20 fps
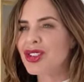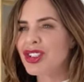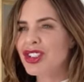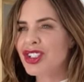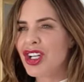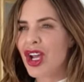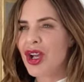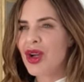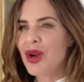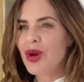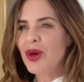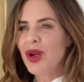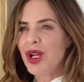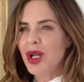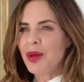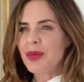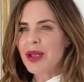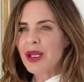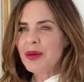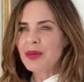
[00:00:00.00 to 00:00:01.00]
show
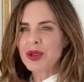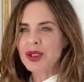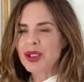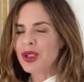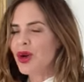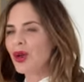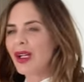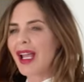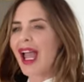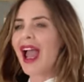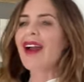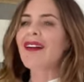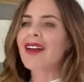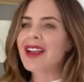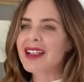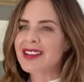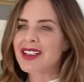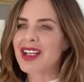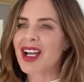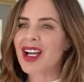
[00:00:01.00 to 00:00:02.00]
people your
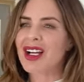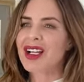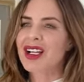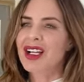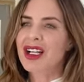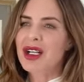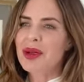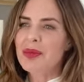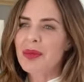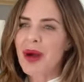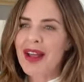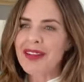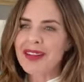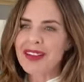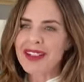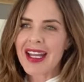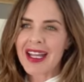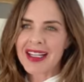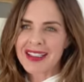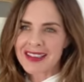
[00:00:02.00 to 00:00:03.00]
character by the
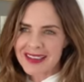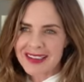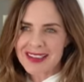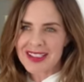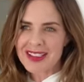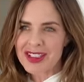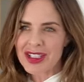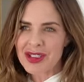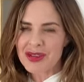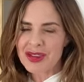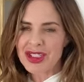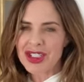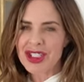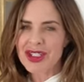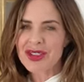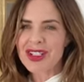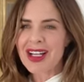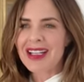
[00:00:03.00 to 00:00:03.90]
necklaces you choose.